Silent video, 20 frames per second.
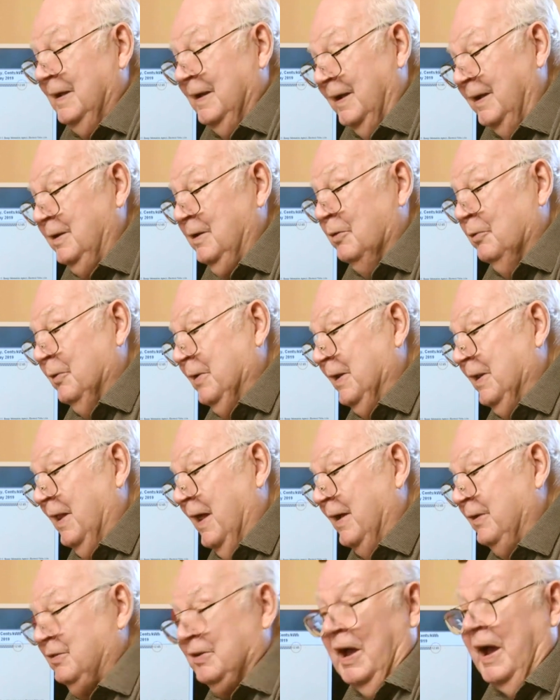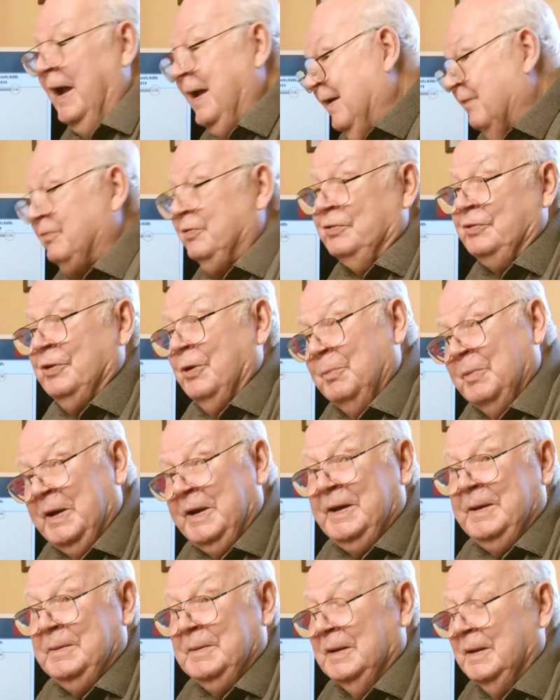and you realize I have so
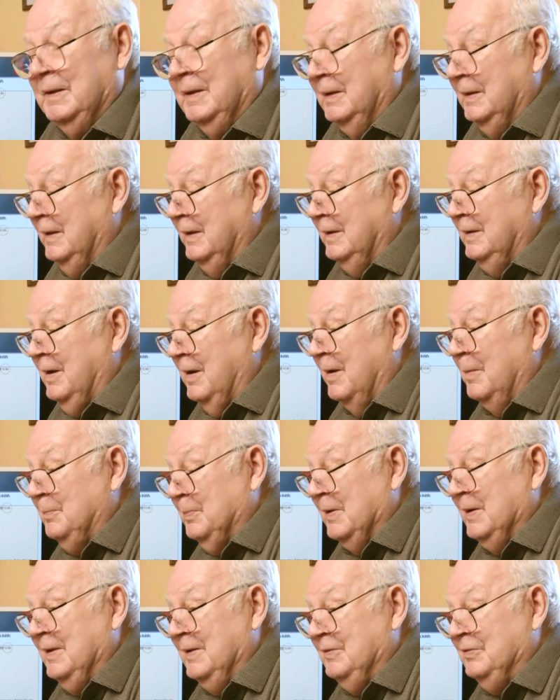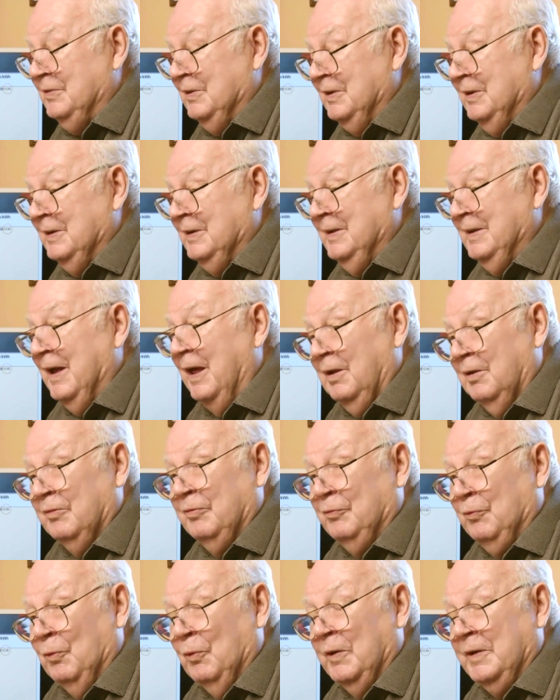many companies in
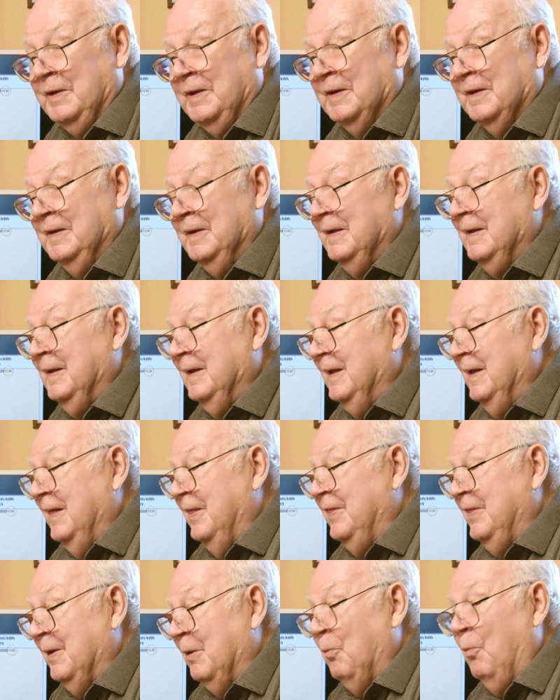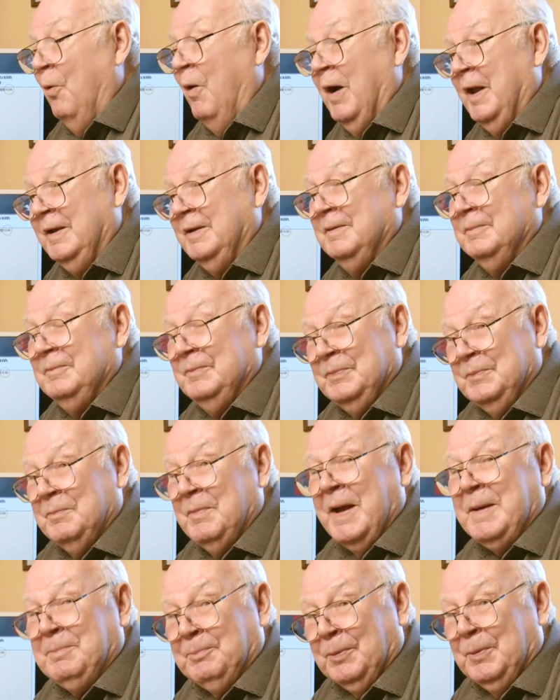California that want
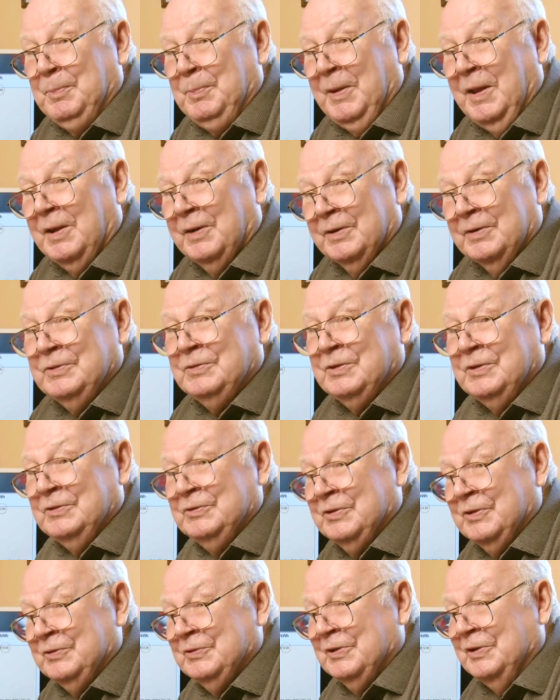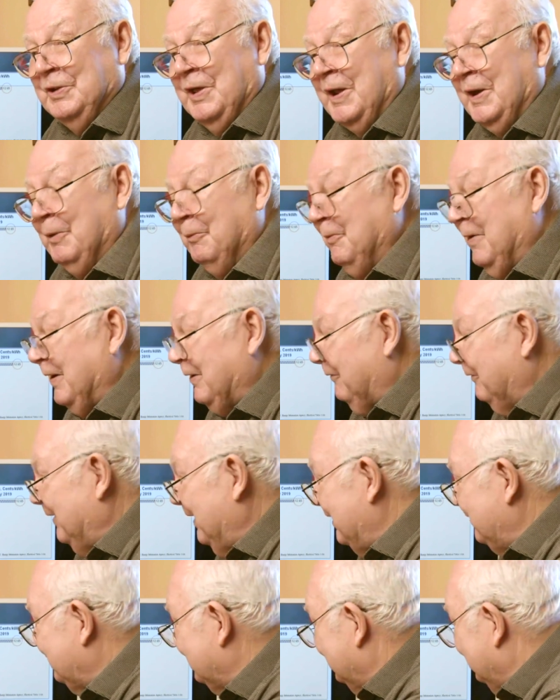my propellers because there's a lot of
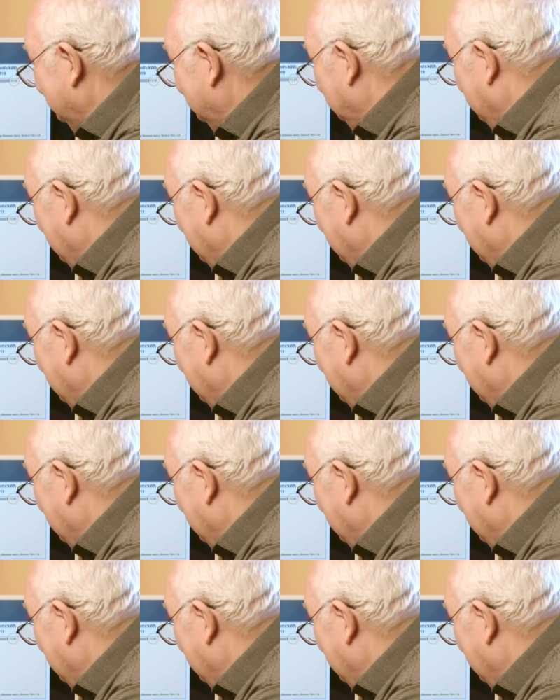recreational